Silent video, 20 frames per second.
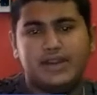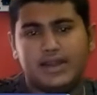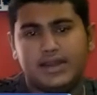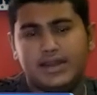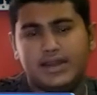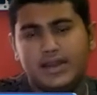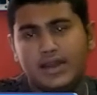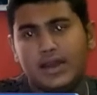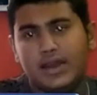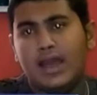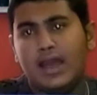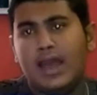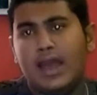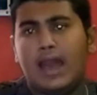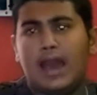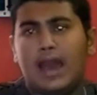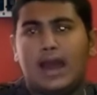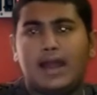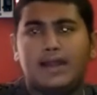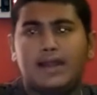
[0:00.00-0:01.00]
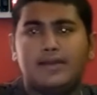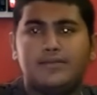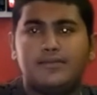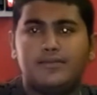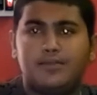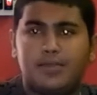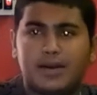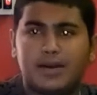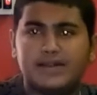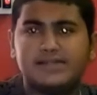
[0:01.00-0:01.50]
day. And
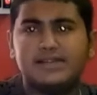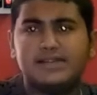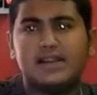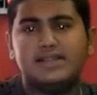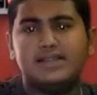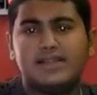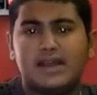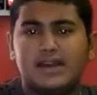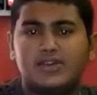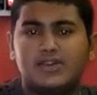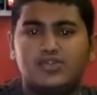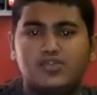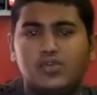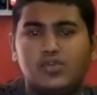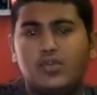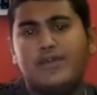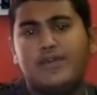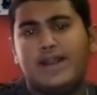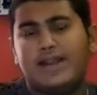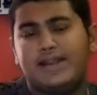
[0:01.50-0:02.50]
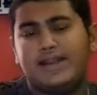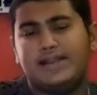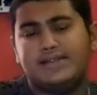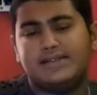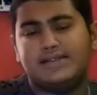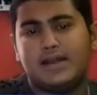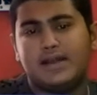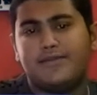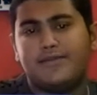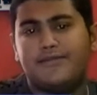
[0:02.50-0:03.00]
personally, there are two
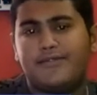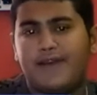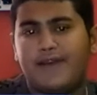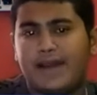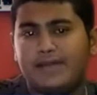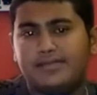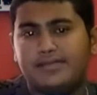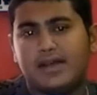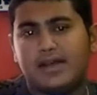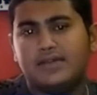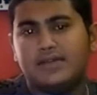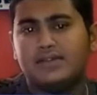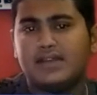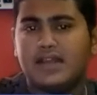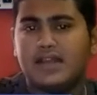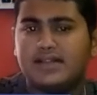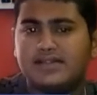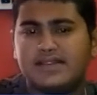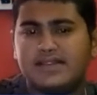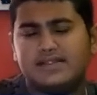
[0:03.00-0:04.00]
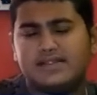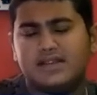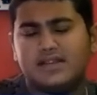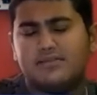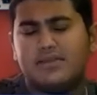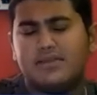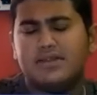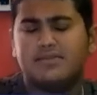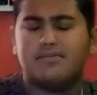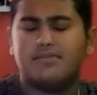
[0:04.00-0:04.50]
variants. There are 5,000 and
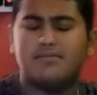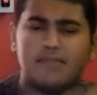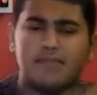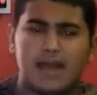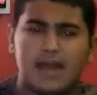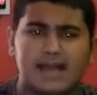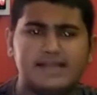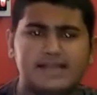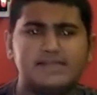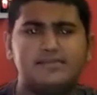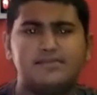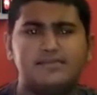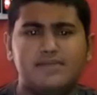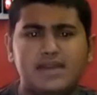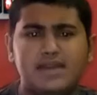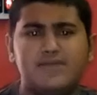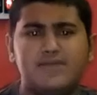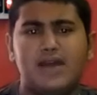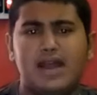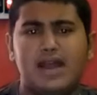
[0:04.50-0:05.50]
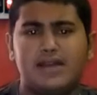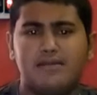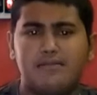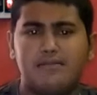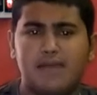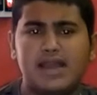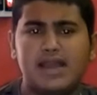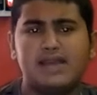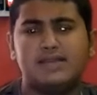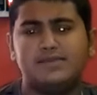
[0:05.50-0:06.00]
6,000. But as me, at
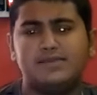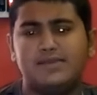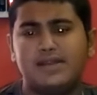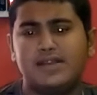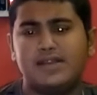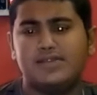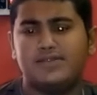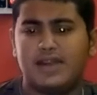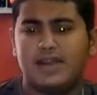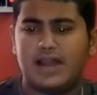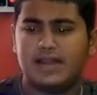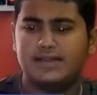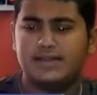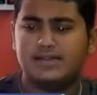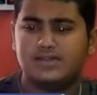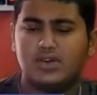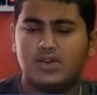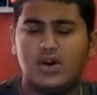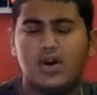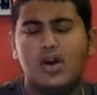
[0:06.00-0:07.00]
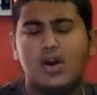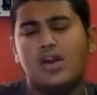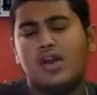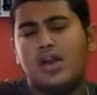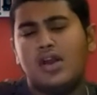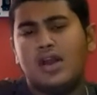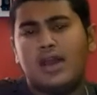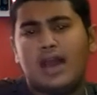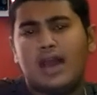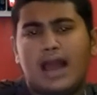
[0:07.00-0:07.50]
my experience when I saw,
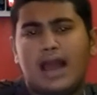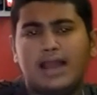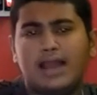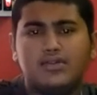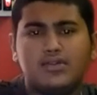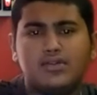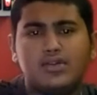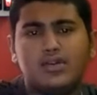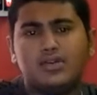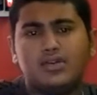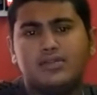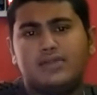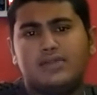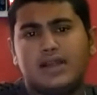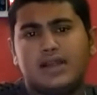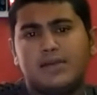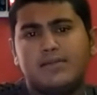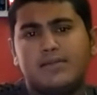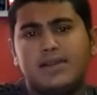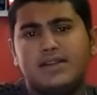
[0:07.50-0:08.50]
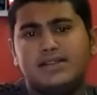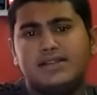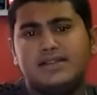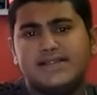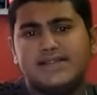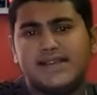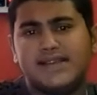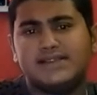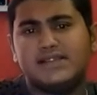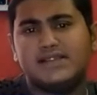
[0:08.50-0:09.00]
I do not recommend the
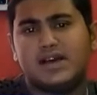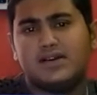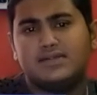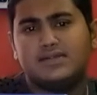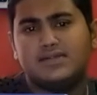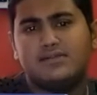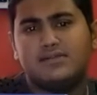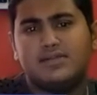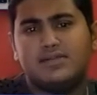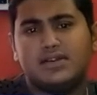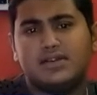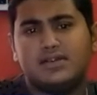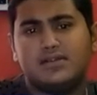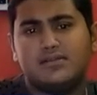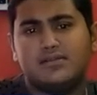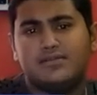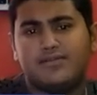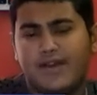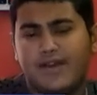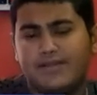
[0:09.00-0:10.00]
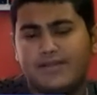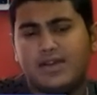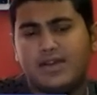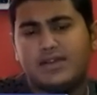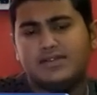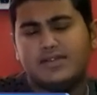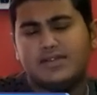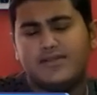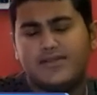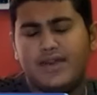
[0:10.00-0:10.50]
6,000 with
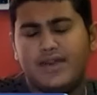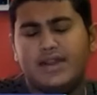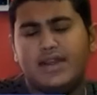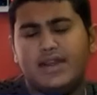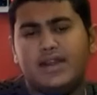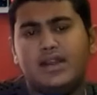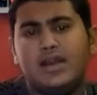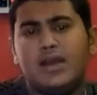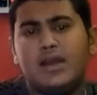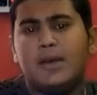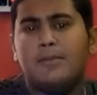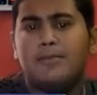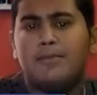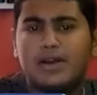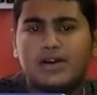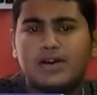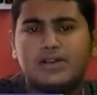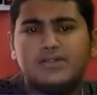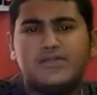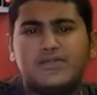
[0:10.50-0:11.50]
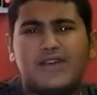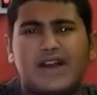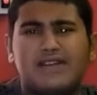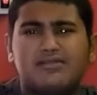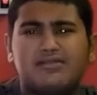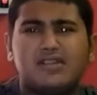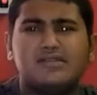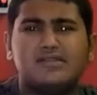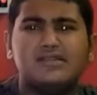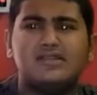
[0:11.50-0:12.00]
5,000 variant, because
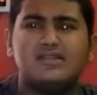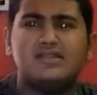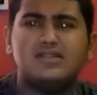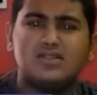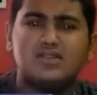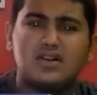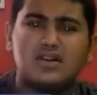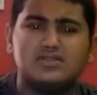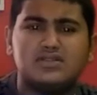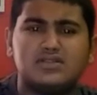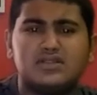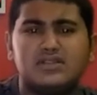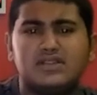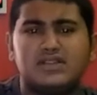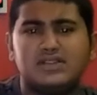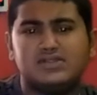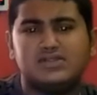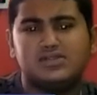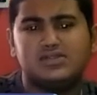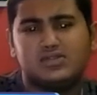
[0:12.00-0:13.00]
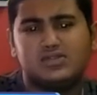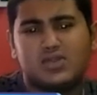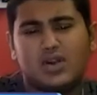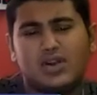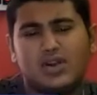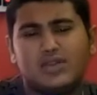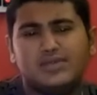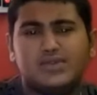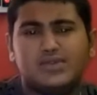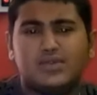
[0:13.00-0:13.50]
5,000 is also the
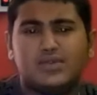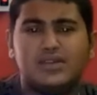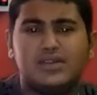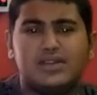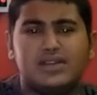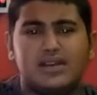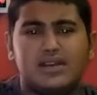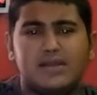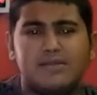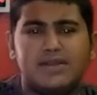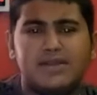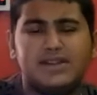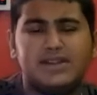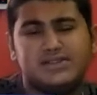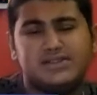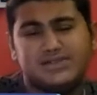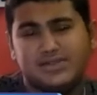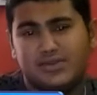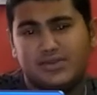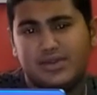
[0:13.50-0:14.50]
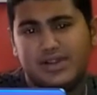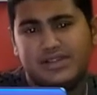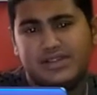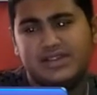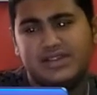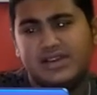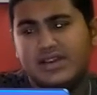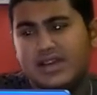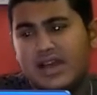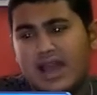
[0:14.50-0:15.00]
sort of storage, limited storage,
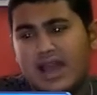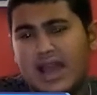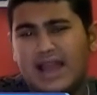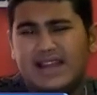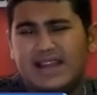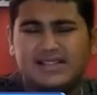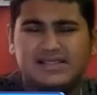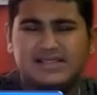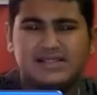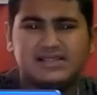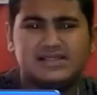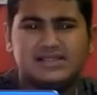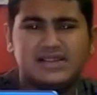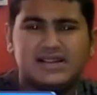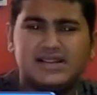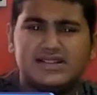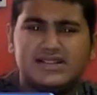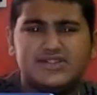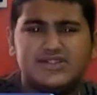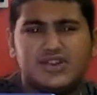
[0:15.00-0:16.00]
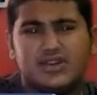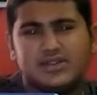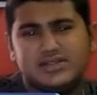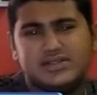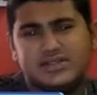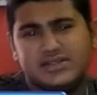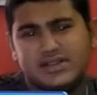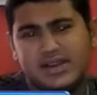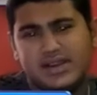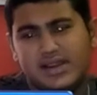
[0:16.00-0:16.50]
and it's a little shorter
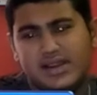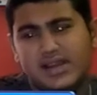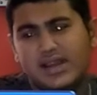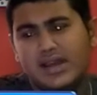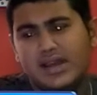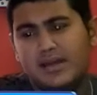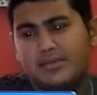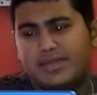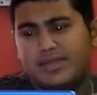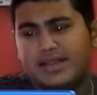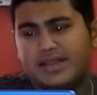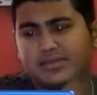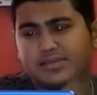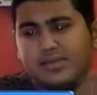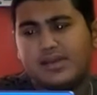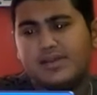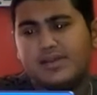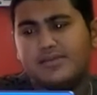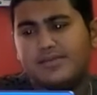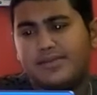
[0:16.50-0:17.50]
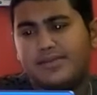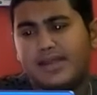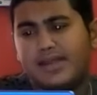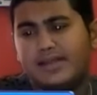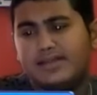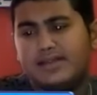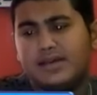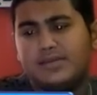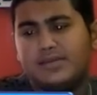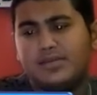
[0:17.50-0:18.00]
screen. This one
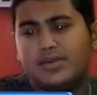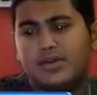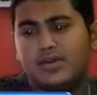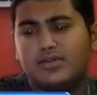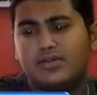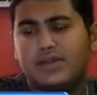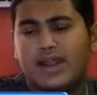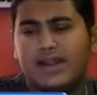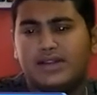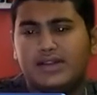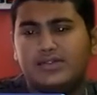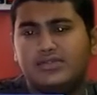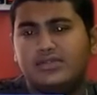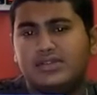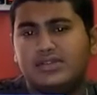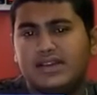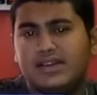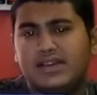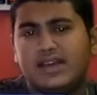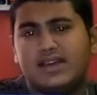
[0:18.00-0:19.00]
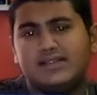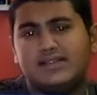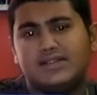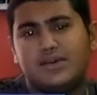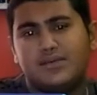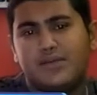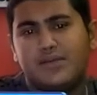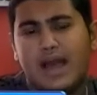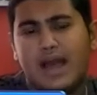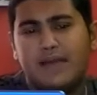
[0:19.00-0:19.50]
is the you get to 3 gigs
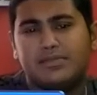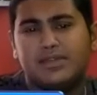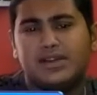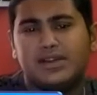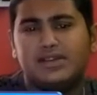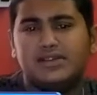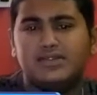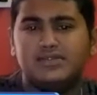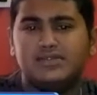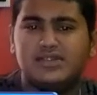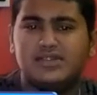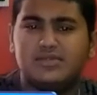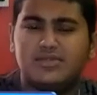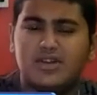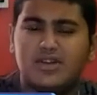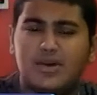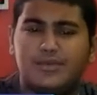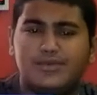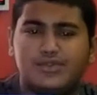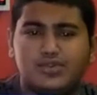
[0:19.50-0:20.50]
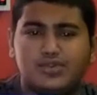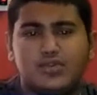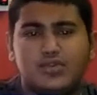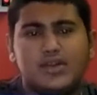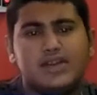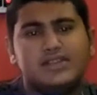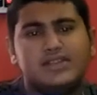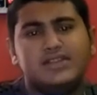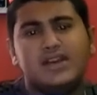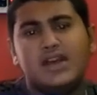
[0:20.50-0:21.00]
of RAM, 32 GB of
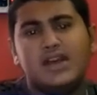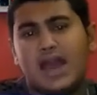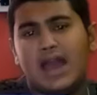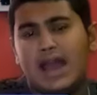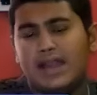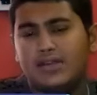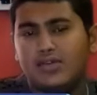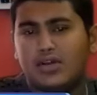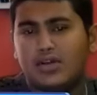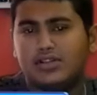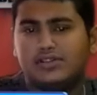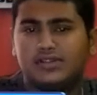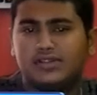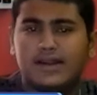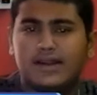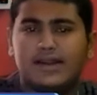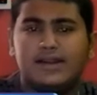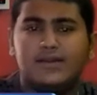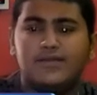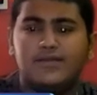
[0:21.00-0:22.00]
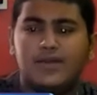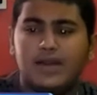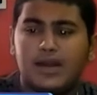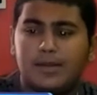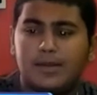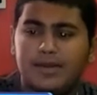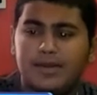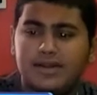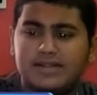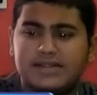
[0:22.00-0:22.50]
storage, and you also get a
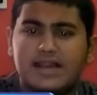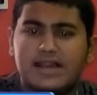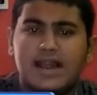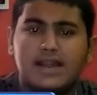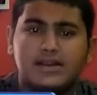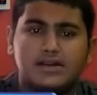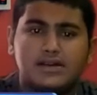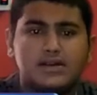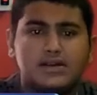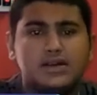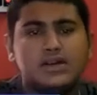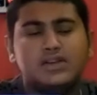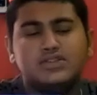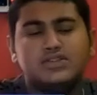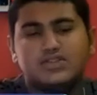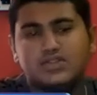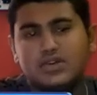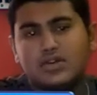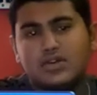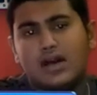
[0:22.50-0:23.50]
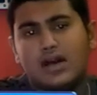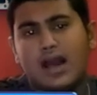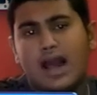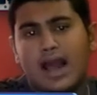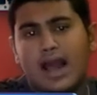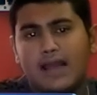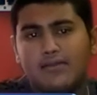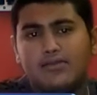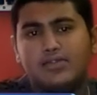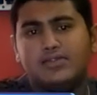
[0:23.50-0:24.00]
fingerprint scanner. So
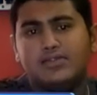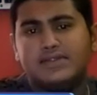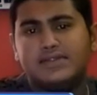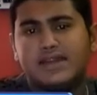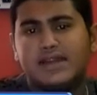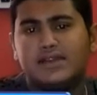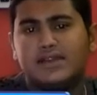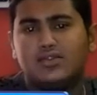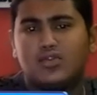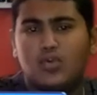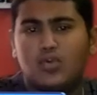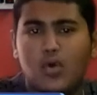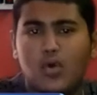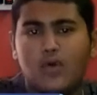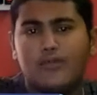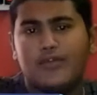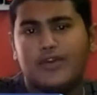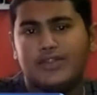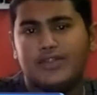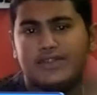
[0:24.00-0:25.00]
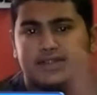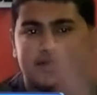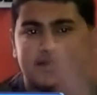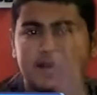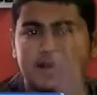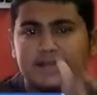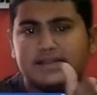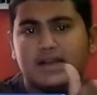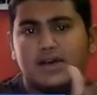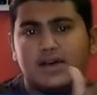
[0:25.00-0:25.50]
I would say go for the
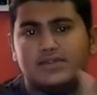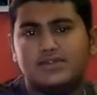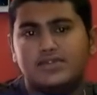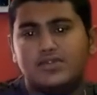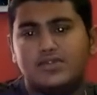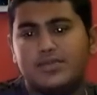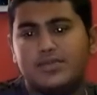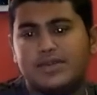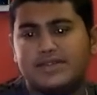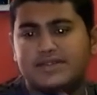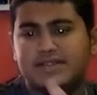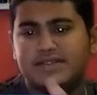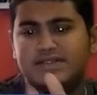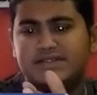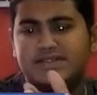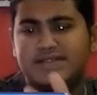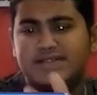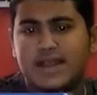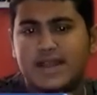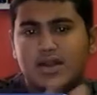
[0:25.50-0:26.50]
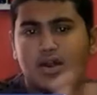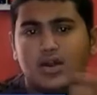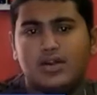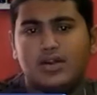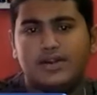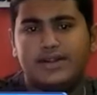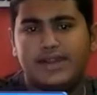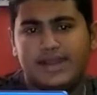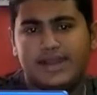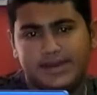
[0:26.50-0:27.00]
6,000 rupees 10
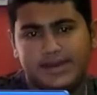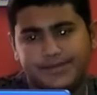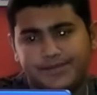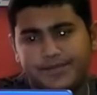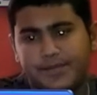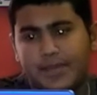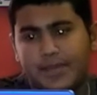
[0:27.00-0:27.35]
or T.